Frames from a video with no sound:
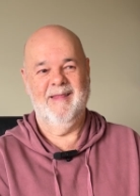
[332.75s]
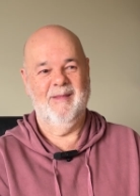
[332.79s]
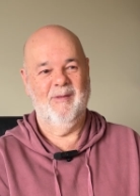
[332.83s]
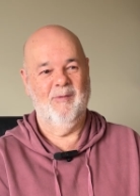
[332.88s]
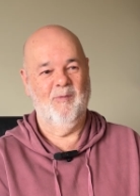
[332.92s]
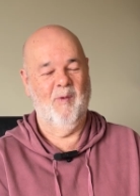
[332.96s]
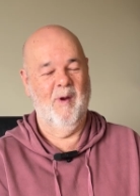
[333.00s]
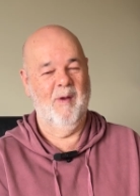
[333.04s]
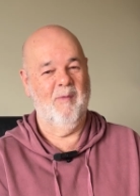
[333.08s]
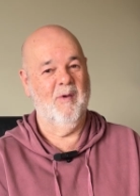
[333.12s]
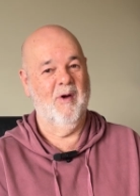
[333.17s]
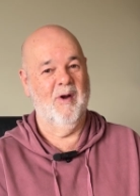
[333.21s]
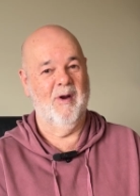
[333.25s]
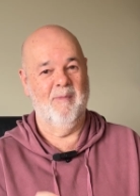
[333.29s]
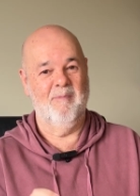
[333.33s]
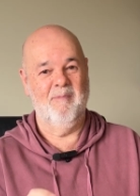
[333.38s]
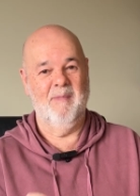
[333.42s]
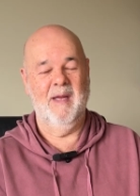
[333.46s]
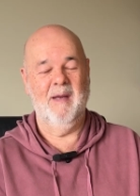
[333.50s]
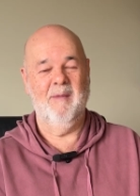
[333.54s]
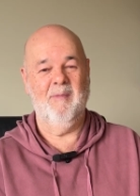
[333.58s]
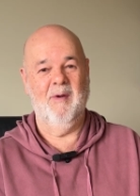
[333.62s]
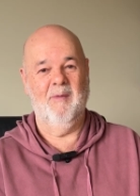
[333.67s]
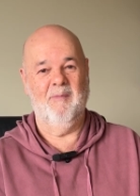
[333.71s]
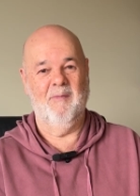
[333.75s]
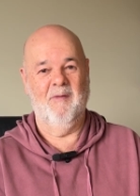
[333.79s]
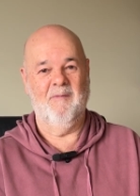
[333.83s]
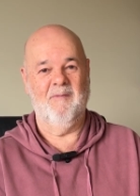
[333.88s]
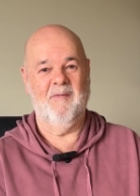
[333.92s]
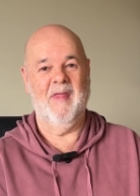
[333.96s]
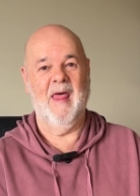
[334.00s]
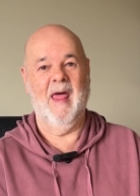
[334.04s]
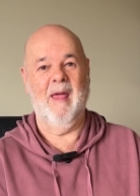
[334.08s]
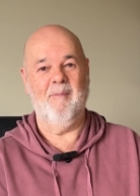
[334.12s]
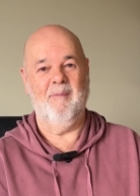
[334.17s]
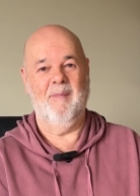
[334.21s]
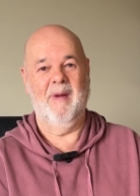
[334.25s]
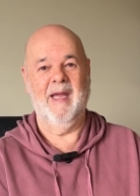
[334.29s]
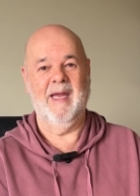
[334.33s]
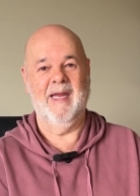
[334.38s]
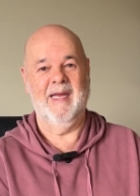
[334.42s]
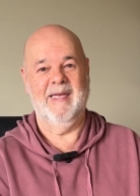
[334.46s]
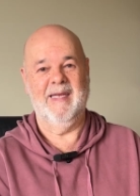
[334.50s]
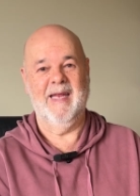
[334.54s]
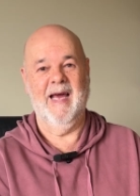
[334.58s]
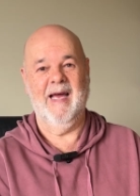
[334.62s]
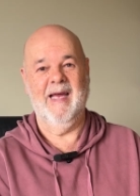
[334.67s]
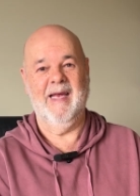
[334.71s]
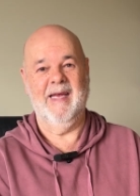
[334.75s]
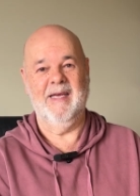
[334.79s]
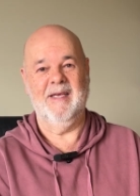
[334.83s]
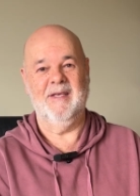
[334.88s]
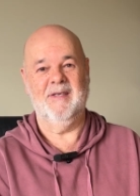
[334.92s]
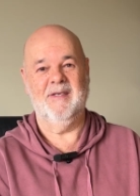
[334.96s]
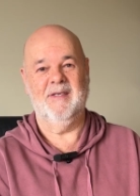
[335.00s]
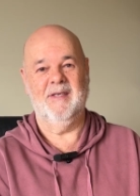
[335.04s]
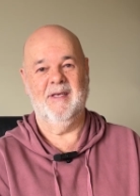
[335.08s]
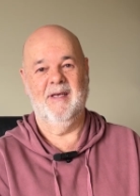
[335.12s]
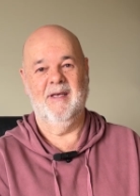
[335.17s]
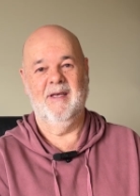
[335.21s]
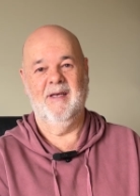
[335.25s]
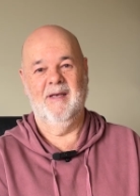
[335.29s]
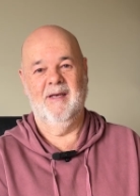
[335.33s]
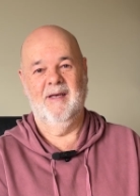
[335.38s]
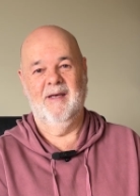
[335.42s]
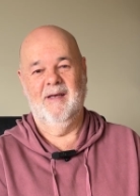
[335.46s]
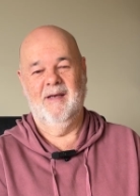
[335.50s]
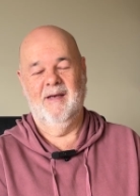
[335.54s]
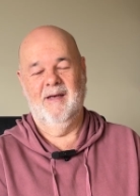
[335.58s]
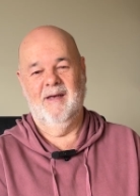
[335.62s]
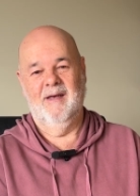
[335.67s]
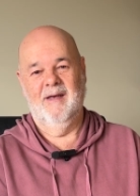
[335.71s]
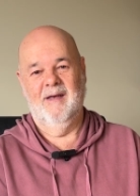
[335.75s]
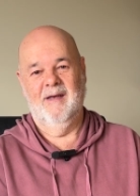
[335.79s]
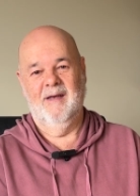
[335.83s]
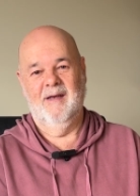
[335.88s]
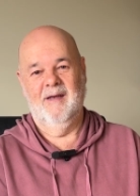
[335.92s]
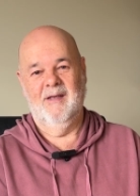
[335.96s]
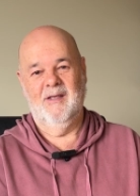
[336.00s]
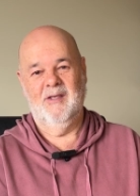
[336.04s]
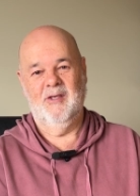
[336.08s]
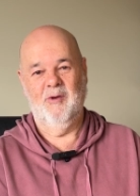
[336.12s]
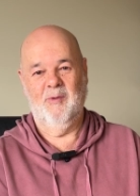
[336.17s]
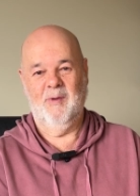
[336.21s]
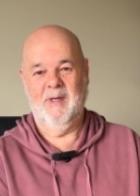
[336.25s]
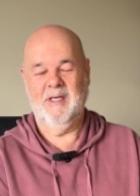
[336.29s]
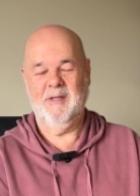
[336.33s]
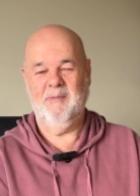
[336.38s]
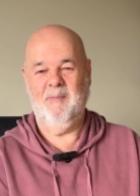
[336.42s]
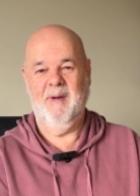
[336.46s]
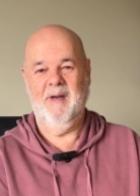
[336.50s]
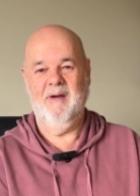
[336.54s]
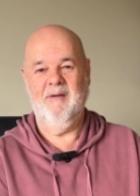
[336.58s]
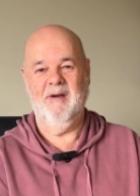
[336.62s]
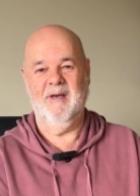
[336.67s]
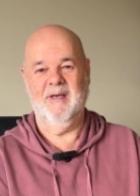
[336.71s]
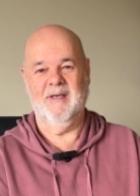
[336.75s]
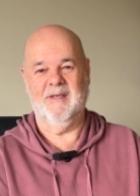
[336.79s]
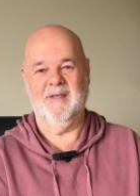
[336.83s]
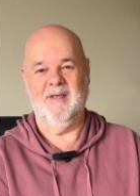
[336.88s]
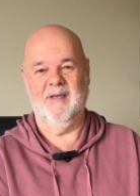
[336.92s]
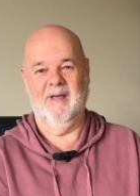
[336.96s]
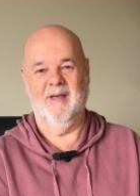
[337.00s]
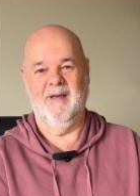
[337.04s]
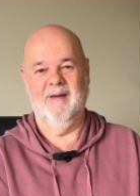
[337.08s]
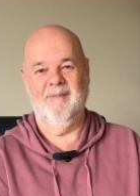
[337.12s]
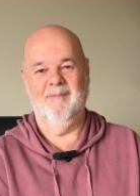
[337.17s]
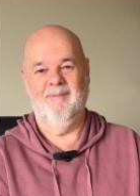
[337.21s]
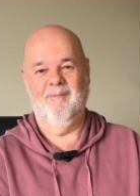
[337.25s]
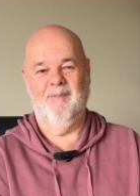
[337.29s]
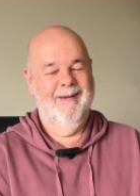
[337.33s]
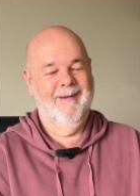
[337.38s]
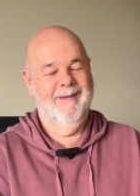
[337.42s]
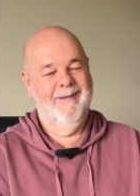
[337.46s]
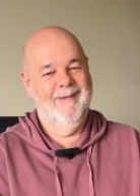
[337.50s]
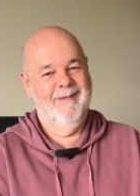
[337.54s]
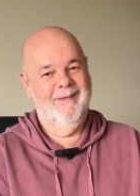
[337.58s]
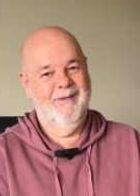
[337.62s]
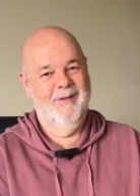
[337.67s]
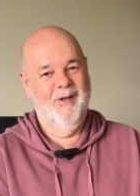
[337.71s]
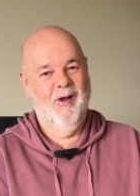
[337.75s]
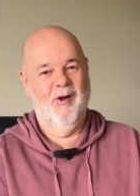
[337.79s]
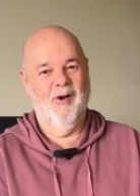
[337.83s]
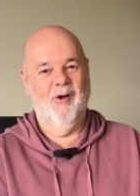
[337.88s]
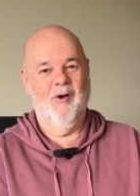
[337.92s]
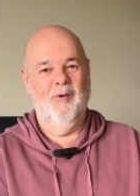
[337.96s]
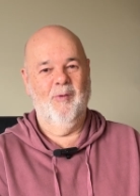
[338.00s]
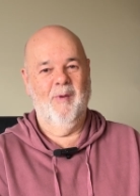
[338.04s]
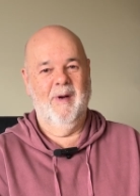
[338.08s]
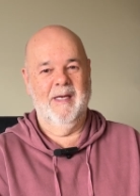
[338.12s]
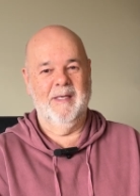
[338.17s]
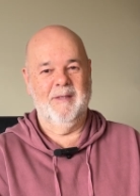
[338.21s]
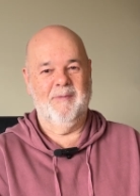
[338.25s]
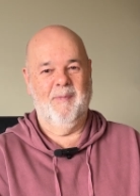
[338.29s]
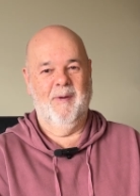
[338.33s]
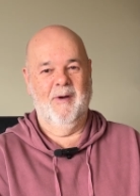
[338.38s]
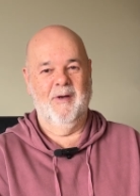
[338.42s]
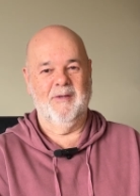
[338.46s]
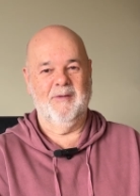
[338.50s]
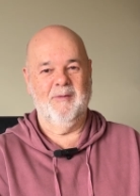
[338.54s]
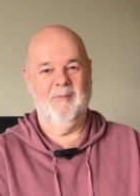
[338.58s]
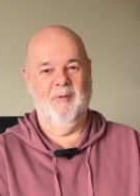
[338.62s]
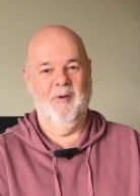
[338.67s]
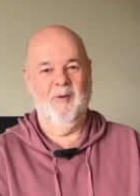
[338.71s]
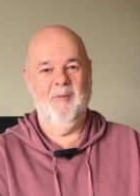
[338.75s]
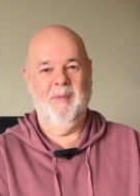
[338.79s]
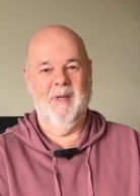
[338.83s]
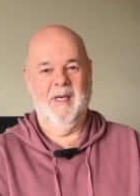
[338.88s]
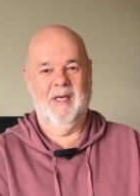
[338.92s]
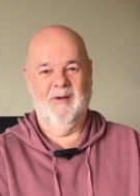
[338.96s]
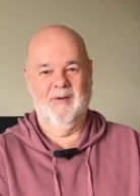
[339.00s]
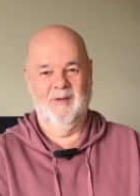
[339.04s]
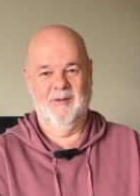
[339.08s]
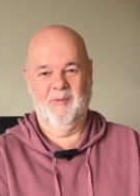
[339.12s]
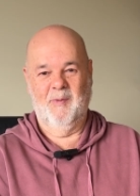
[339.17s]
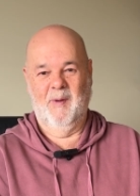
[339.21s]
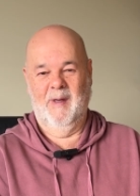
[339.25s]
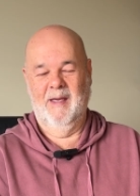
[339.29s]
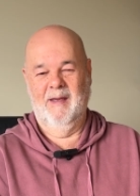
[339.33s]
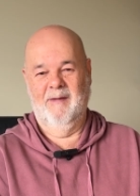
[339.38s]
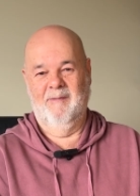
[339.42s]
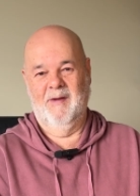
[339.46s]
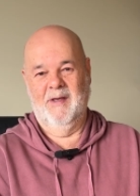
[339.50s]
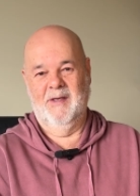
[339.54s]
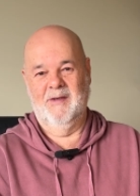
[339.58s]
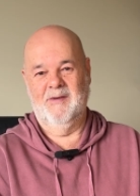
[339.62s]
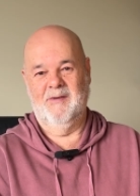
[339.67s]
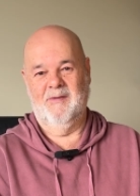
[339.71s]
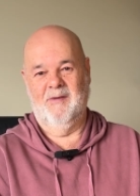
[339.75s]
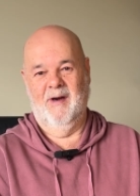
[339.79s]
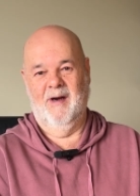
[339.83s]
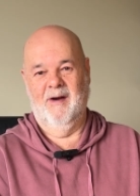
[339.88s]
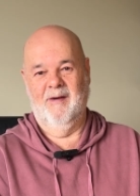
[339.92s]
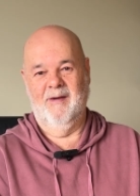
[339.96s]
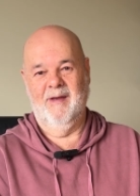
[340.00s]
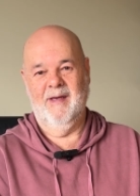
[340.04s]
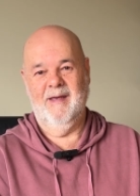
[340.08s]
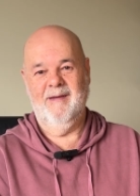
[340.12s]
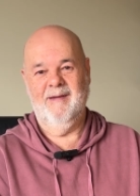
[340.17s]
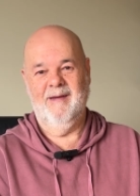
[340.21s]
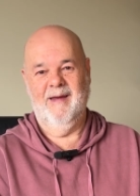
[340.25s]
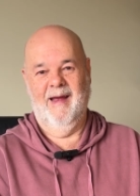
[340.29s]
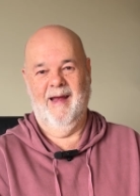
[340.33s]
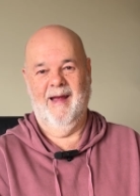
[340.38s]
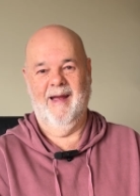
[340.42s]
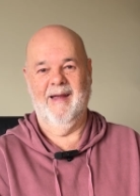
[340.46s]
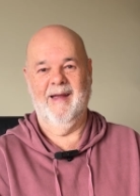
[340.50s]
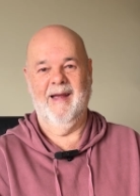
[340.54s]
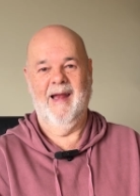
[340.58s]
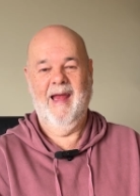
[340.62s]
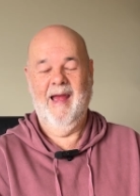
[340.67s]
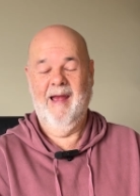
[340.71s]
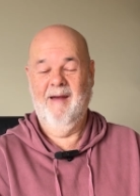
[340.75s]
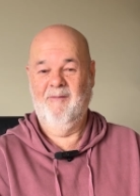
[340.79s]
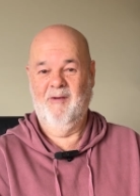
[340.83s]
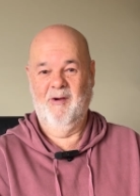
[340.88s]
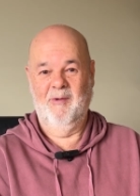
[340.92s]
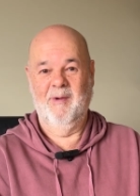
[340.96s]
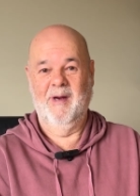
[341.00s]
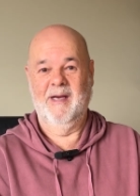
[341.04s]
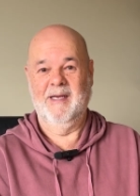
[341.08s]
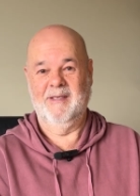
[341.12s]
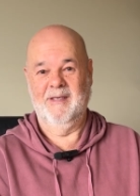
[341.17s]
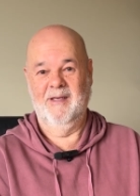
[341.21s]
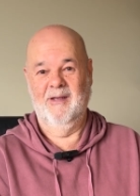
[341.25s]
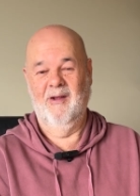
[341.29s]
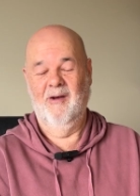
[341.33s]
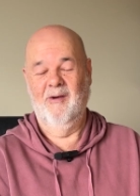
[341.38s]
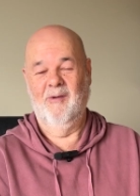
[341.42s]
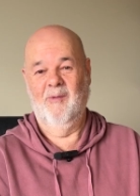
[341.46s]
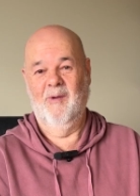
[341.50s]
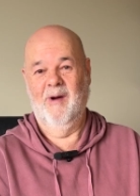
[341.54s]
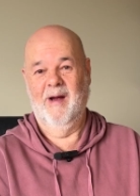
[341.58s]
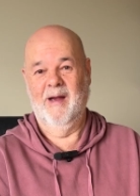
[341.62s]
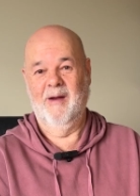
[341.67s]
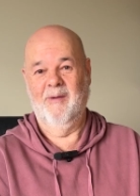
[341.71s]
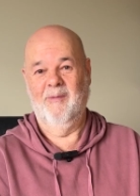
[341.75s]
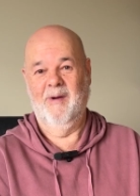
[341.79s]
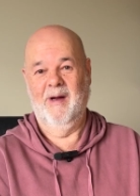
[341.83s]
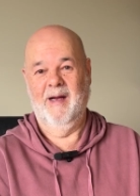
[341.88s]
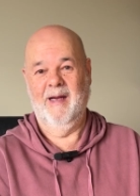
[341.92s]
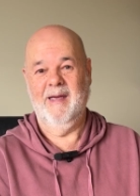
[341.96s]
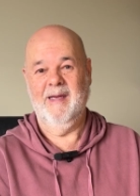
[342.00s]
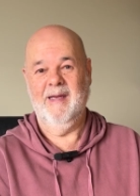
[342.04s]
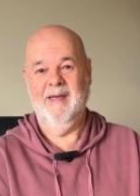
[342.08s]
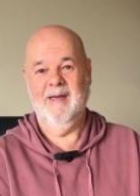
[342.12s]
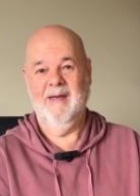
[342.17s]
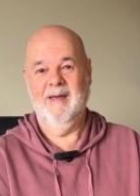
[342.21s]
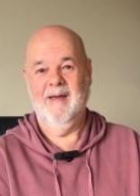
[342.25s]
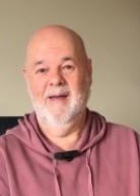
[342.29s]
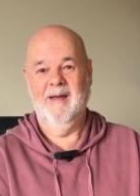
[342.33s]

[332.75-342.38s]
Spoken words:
we want a minimum of that many days to experience it. Not always possible because we live in Australia and everywhere's a long way away.